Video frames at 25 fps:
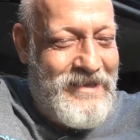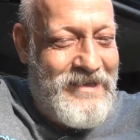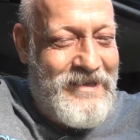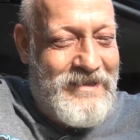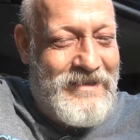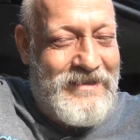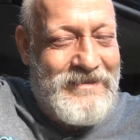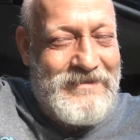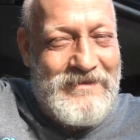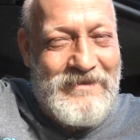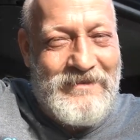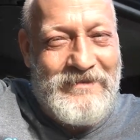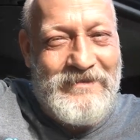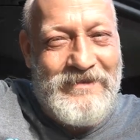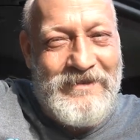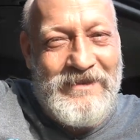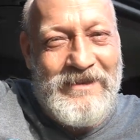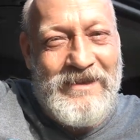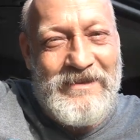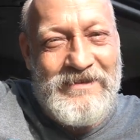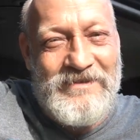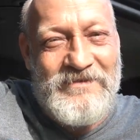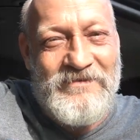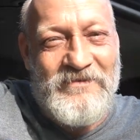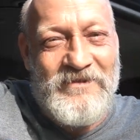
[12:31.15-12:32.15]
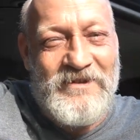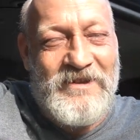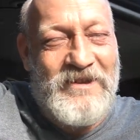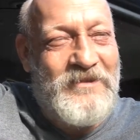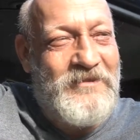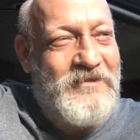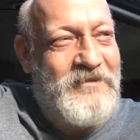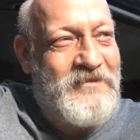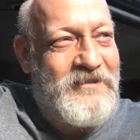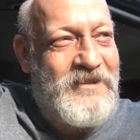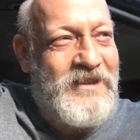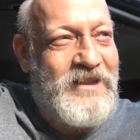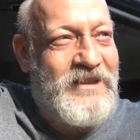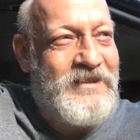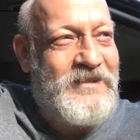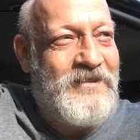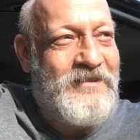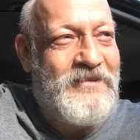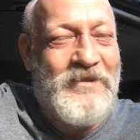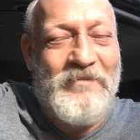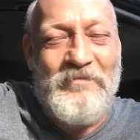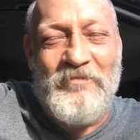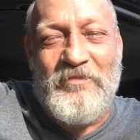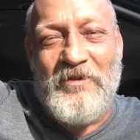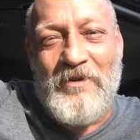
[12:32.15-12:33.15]
Because he had 20 on it. I know
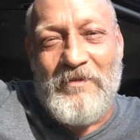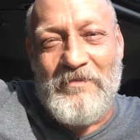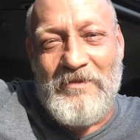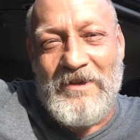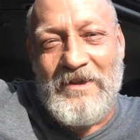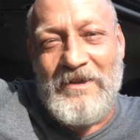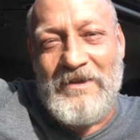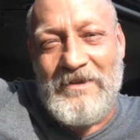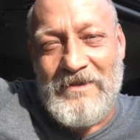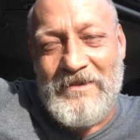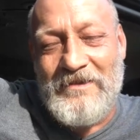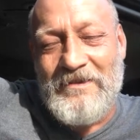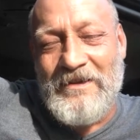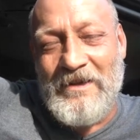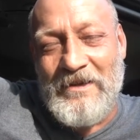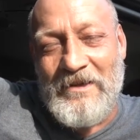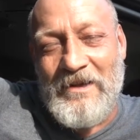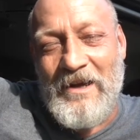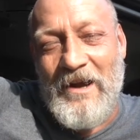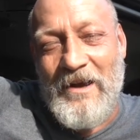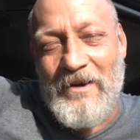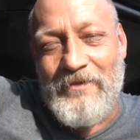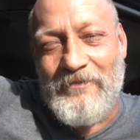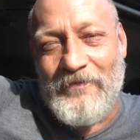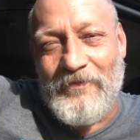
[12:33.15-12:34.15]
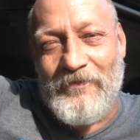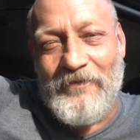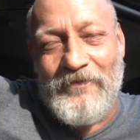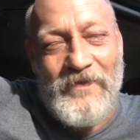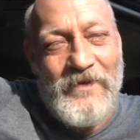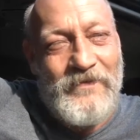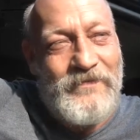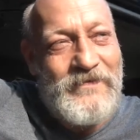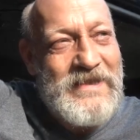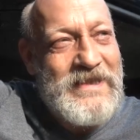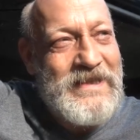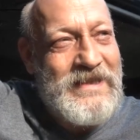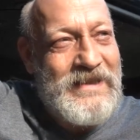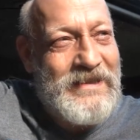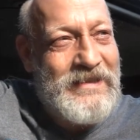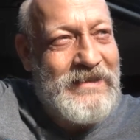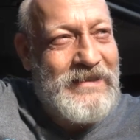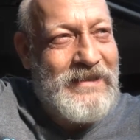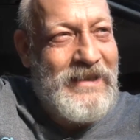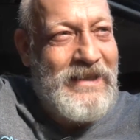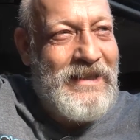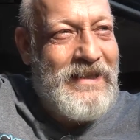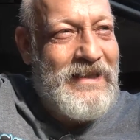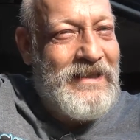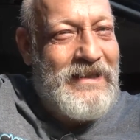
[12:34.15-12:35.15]
I probably could have got it for 15.
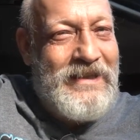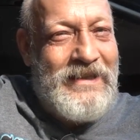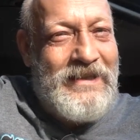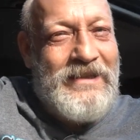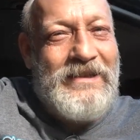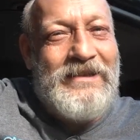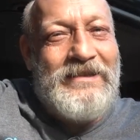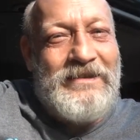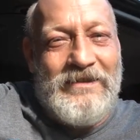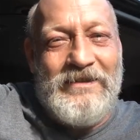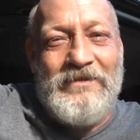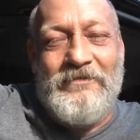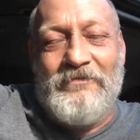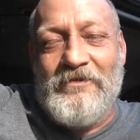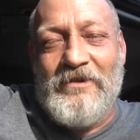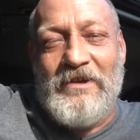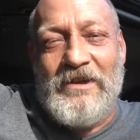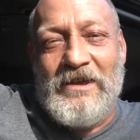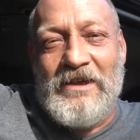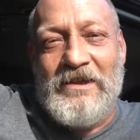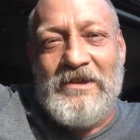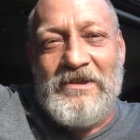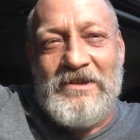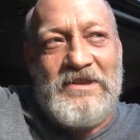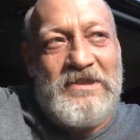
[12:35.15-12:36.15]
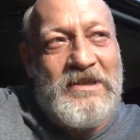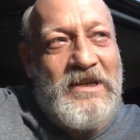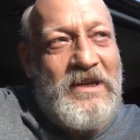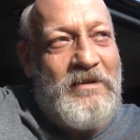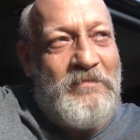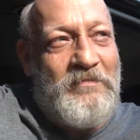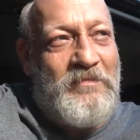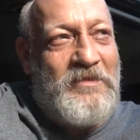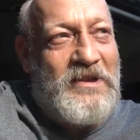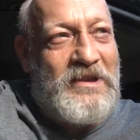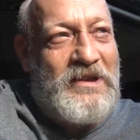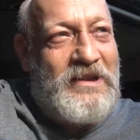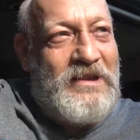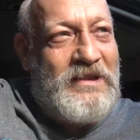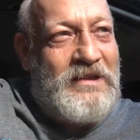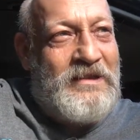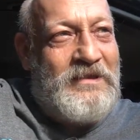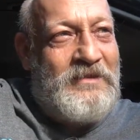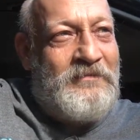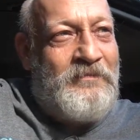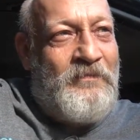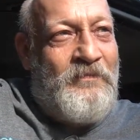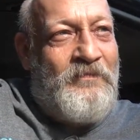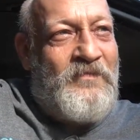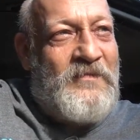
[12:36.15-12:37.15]
In really good shape, but
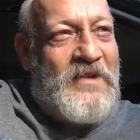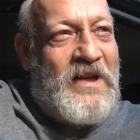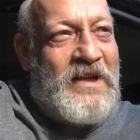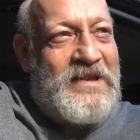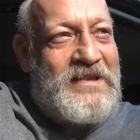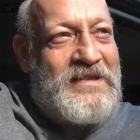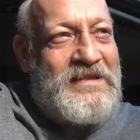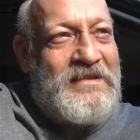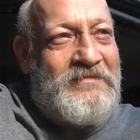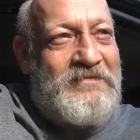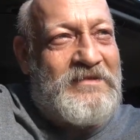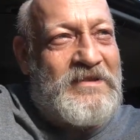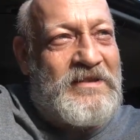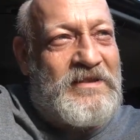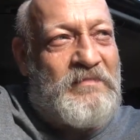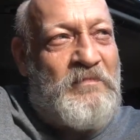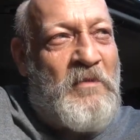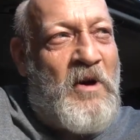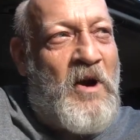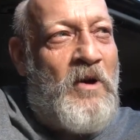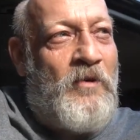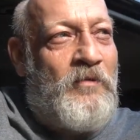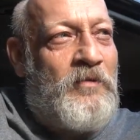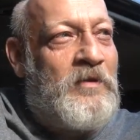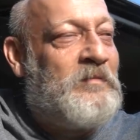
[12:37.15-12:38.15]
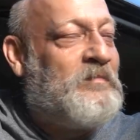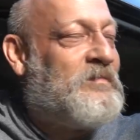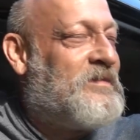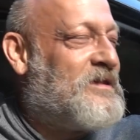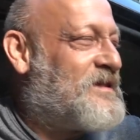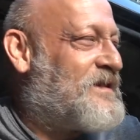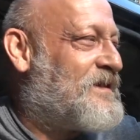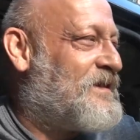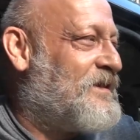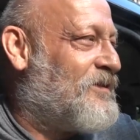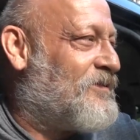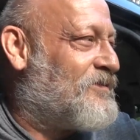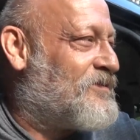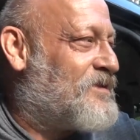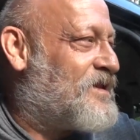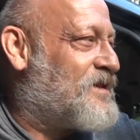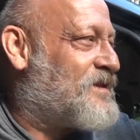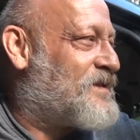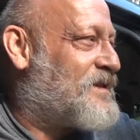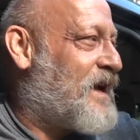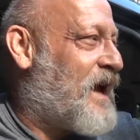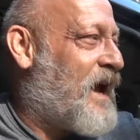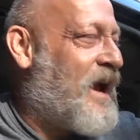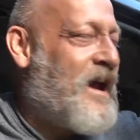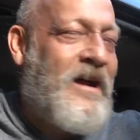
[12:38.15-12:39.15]
like I guess it was a small one, but still
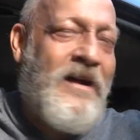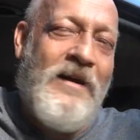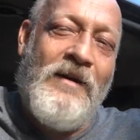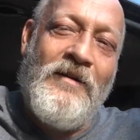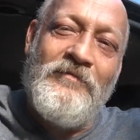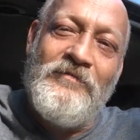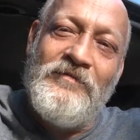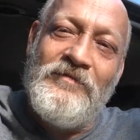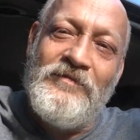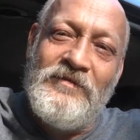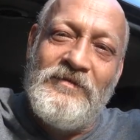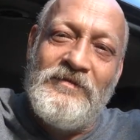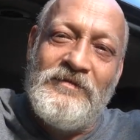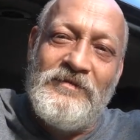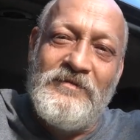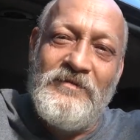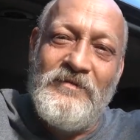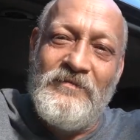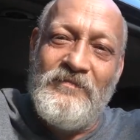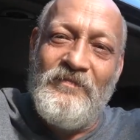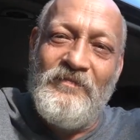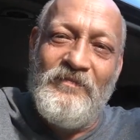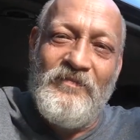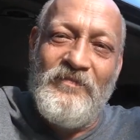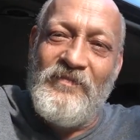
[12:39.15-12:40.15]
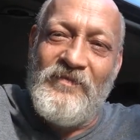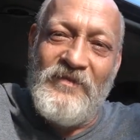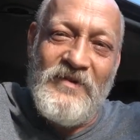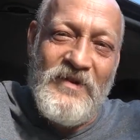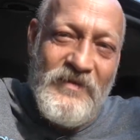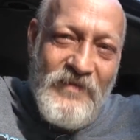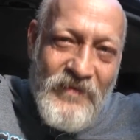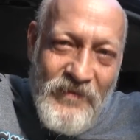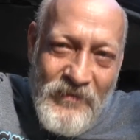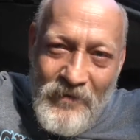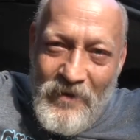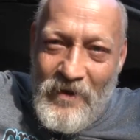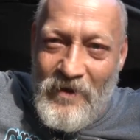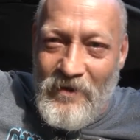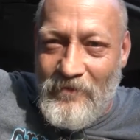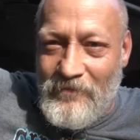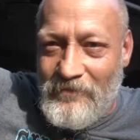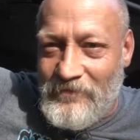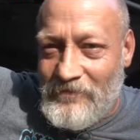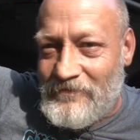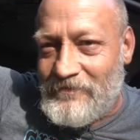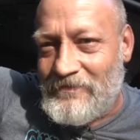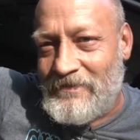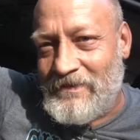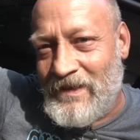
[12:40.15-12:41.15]
just have to throw
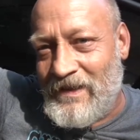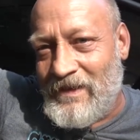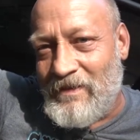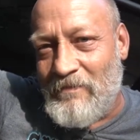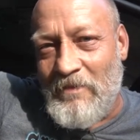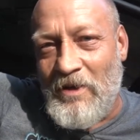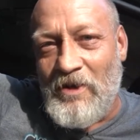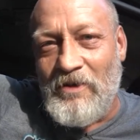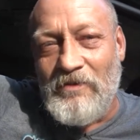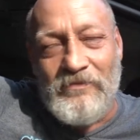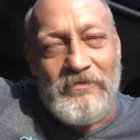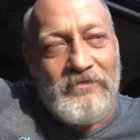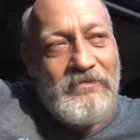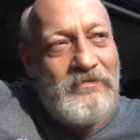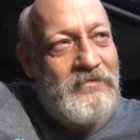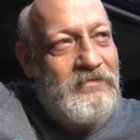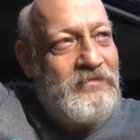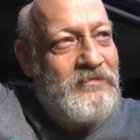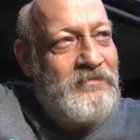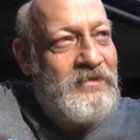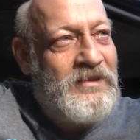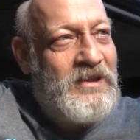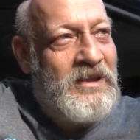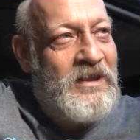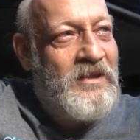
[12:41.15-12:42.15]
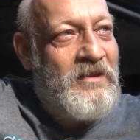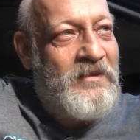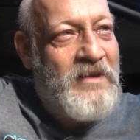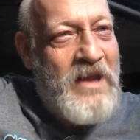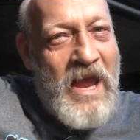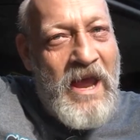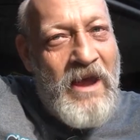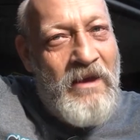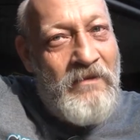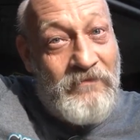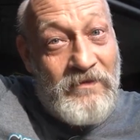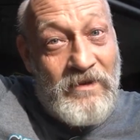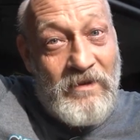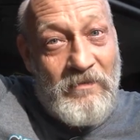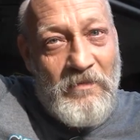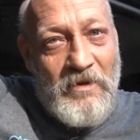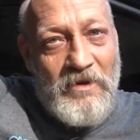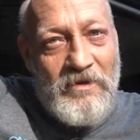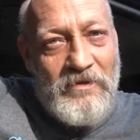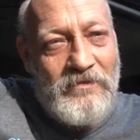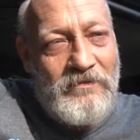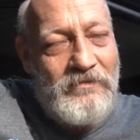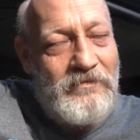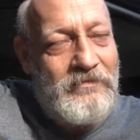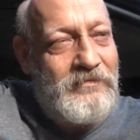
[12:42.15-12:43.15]
in the boat, you know, to have in the
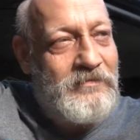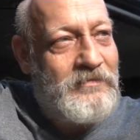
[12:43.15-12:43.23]
boat.